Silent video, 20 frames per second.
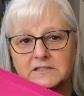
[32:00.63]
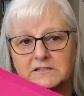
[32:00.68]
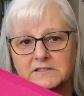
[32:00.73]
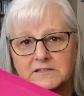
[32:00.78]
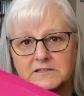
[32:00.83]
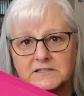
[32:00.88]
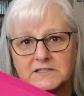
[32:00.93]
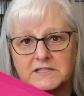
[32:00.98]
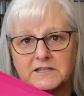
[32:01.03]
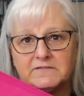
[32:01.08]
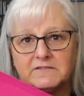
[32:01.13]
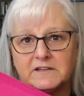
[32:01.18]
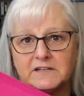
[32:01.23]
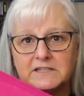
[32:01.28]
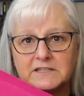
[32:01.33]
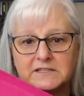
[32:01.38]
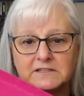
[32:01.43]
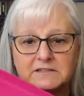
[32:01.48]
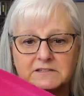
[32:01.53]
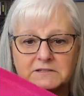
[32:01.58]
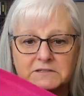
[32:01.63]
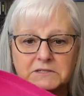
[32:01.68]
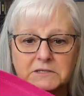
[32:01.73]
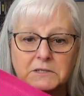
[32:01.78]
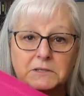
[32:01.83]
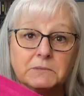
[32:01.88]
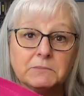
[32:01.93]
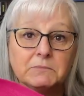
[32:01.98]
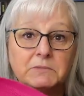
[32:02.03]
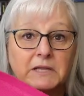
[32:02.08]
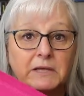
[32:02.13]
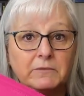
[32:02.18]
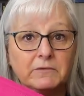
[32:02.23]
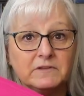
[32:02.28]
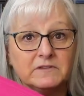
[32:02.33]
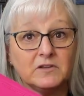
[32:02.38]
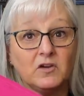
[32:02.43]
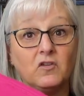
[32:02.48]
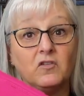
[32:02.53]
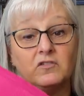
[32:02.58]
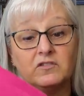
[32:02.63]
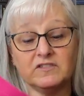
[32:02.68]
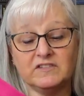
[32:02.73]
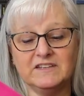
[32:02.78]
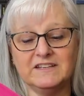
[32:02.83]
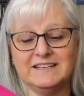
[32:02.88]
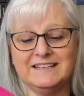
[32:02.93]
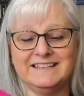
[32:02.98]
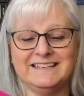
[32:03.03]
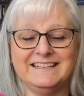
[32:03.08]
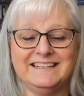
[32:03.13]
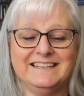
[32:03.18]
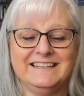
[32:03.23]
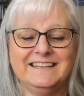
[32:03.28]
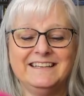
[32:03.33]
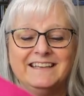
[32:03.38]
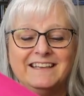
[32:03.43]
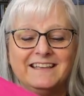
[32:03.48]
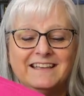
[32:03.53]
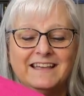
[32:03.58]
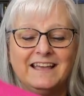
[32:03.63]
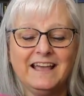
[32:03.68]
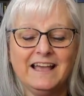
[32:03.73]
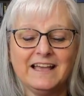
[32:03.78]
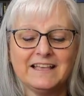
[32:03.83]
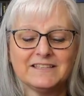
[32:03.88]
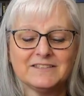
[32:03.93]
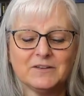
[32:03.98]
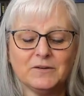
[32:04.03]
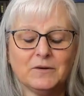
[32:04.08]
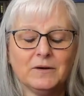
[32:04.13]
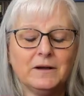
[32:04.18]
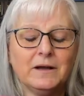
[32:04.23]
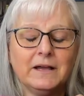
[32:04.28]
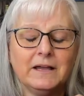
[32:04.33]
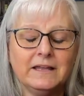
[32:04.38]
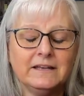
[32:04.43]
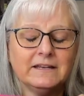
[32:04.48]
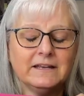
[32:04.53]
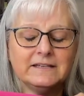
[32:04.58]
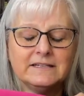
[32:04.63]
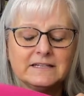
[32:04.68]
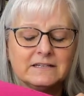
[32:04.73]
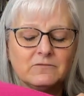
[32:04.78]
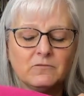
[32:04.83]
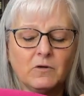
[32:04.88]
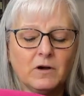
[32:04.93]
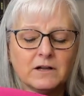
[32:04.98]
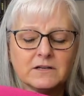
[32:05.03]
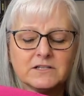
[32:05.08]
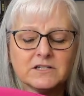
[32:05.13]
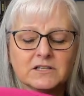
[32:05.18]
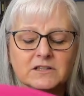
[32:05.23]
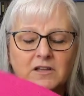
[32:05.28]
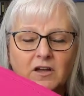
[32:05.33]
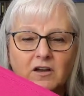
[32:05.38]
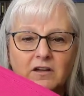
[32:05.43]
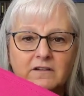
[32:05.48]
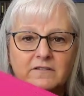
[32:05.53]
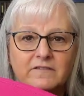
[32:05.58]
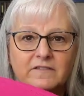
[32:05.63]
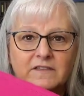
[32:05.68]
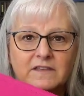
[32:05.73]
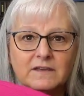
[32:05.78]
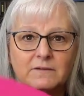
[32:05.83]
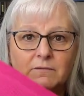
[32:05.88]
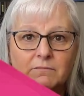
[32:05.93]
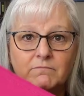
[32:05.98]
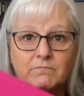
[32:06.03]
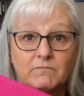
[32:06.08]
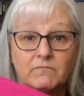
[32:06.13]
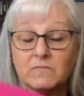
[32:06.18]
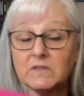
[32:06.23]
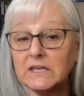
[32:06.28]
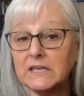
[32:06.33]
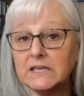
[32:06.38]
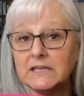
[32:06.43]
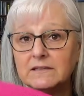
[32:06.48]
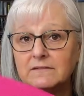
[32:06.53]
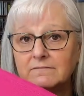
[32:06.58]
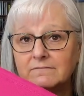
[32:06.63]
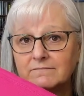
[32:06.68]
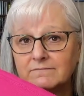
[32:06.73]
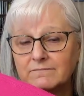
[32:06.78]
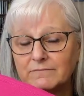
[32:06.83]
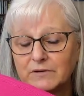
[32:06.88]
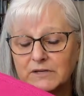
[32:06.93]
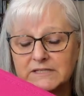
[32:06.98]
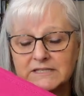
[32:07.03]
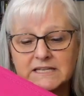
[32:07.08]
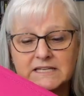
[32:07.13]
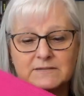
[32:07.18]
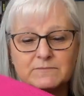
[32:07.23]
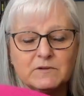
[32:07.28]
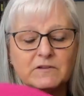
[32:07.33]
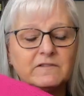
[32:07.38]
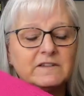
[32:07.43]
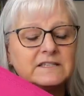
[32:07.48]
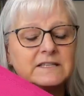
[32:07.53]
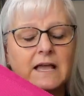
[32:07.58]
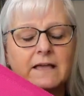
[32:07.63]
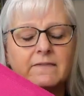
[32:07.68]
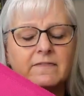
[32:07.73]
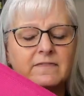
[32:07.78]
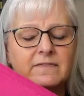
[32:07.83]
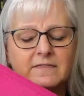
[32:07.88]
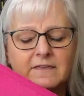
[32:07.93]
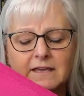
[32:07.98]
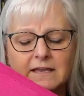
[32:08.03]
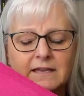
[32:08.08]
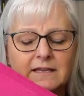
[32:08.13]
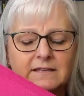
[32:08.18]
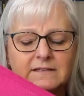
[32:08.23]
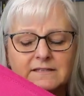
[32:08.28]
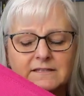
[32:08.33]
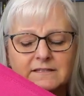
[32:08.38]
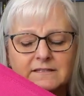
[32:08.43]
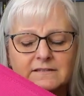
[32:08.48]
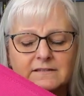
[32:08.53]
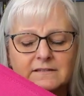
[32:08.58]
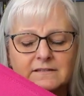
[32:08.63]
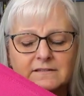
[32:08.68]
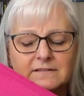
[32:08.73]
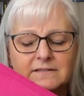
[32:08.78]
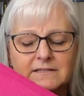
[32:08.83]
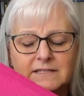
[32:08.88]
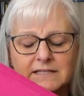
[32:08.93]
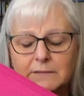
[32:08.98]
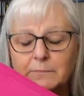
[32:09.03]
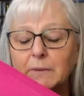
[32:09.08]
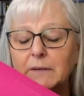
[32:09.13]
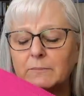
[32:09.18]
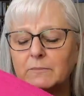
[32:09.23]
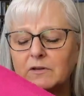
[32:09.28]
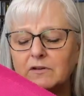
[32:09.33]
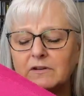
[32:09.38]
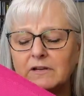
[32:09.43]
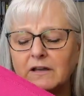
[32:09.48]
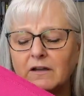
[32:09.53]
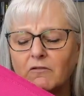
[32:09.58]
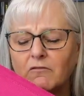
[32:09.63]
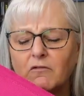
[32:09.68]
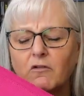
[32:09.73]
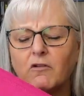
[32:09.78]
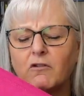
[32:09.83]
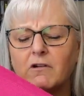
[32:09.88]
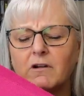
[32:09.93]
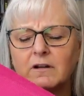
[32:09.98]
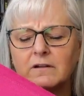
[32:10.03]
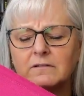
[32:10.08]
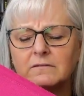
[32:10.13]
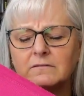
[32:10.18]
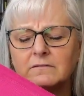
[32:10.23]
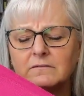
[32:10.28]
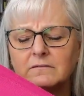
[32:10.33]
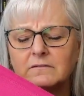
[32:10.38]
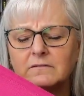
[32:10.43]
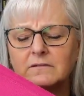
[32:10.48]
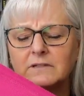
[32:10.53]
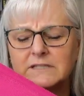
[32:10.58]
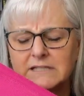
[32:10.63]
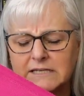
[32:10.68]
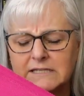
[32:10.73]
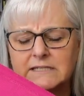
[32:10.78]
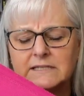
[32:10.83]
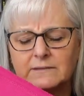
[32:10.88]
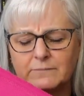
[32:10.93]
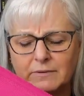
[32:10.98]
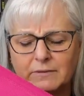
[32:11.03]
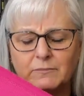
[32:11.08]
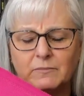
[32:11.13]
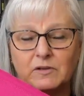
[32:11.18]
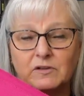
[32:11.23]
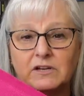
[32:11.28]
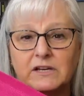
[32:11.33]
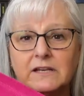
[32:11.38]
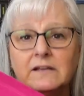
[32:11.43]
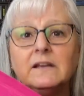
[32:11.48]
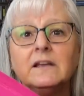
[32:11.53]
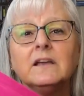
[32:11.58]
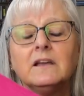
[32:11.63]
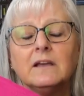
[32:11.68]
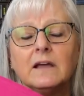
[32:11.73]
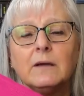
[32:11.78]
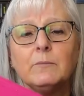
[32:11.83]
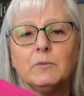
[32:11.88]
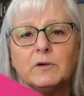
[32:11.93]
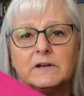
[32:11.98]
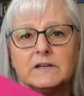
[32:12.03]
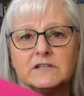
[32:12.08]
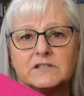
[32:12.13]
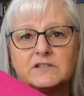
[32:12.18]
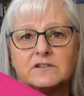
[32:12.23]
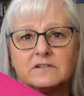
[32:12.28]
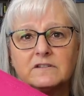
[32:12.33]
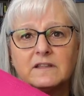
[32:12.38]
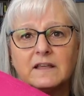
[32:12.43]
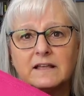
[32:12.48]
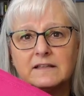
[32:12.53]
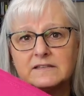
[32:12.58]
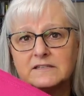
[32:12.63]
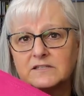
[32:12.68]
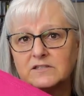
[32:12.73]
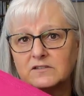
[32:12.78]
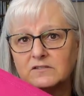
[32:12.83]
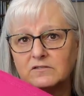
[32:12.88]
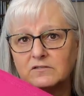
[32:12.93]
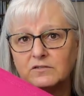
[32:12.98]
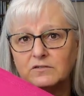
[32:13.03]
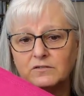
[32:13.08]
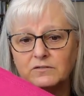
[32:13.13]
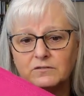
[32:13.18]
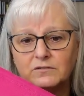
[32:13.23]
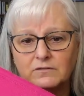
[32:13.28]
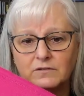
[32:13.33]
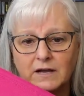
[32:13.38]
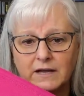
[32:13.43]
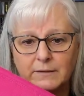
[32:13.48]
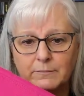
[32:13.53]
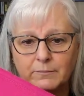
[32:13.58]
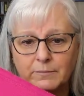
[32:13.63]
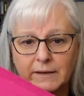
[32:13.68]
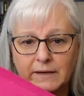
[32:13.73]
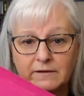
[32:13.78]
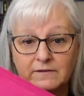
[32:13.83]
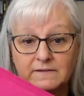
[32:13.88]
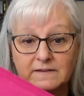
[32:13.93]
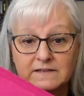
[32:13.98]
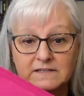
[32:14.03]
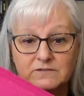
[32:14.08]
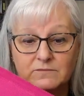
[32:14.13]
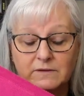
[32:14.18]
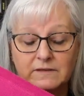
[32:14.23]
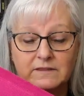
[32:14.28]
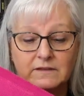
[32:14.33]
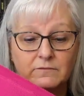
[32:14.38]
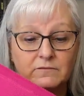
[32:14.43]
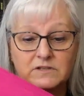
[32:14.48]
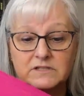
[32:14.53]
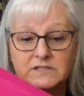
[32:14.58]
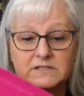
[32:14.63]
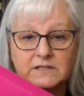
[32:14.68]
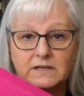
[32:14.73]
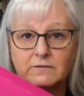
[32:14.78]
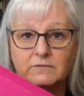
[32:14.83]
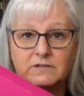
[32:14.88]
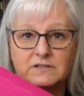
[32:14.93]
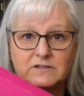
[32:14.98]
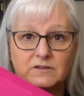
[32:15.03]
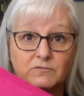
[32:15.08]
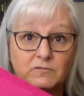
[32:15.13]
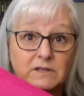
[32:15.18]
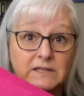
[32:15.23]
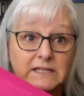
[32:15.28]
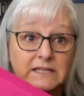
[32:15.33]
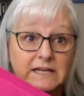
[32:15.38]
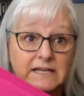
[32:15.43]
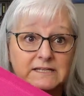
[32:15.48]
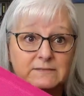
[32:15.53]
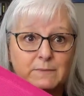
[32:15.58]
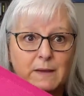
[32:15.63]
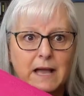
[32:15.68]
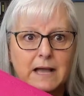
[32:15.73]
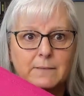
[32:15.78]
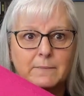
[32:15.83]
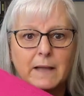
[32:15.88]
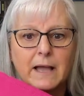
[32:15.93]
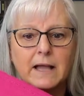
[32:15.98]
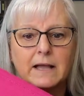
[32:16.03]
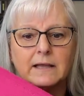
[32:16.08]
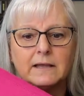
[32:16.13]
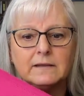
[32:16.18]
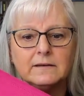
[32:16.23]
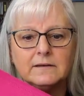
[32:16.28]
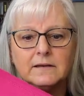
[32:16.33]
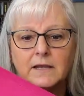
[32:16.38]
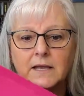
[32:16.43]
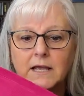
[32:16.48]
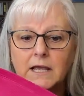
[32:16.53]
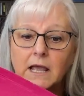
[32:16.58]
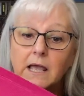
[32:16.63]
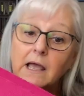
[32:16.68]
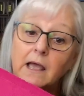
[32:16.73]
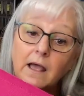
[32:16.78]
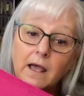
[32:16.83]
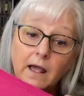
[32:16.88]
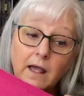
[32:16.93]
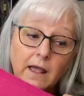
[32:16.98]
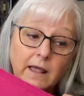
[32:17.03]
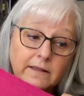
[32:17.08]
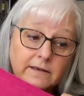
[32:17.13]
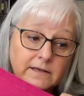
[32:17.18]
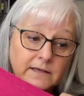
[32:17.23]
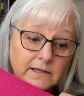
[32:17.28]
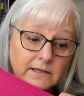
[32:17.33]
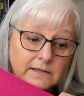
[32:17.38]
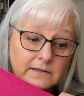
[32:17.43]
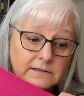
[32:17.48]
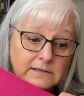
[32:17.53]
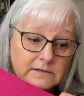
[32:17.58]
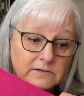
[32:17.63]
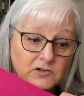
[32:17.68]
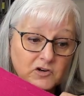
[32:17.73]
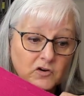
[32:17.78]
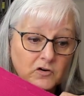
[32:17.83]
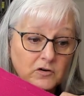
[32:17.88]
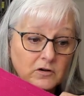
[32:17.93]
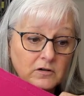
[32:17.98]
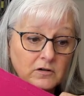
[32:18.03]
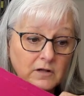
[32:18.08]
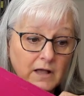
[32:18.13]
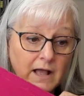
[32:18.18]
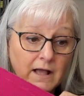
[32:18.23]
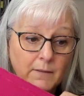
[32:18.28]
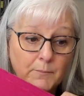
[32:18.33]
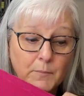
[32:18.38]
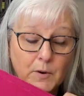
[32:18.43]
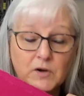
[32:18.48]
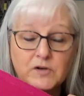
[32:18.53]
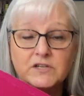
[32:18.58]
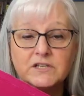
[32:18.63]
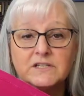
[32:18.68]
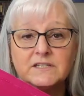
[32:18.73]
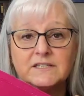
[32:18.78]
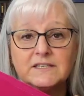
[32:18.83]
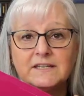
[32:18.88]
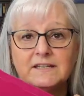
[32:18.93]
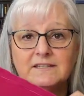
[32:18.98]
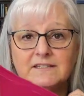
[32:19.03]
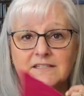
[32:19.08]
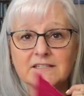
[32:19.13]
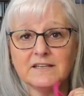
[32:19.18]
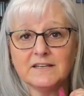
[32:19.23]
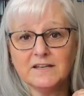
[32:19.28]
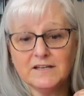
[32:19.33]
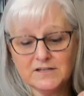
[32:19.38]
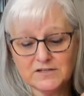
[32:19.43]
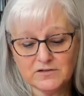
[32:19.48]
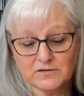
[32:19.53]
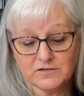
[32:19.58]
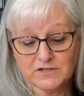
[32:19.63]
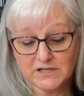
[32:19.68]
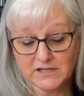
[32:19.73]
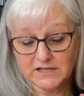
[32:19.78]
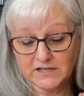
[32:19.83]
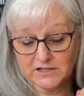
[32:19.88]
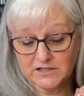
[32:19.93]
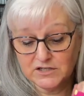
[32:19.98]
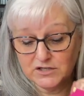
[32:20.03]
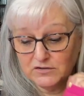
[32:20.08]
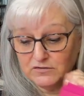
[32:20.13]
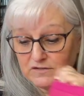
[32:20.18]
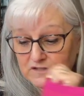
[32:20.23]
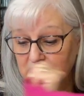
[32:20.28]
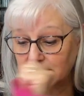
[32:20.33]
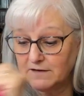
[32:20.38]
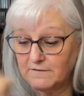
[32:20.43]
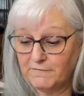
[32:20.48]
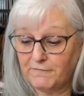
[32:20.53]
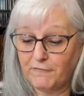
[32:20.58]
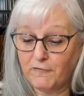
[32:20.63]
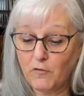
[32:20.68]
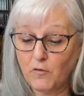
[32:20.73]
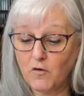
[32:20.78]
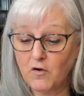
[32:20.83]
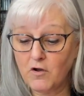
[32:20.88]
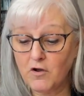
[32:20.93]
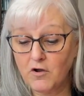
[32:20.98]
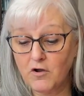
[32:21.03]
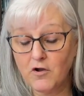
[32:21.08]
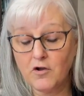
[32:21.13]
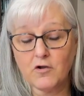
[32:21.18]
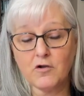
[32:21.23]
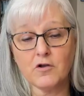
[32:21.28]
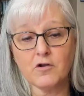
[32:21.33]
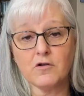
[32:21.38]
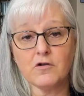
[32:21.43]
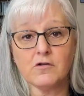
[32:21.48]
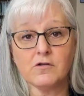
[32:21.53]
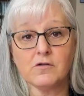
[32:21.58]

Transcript: and stuff. I didn't play with dolls. So I didn't watch a lot of the princess movies. I think it's Sleeping Beauty. Aurora. Is that Sleeping Beauty? I'm pretty sure that's who I paired this with. It was a really nice backpack, and a little girl purchased it so she could use it for her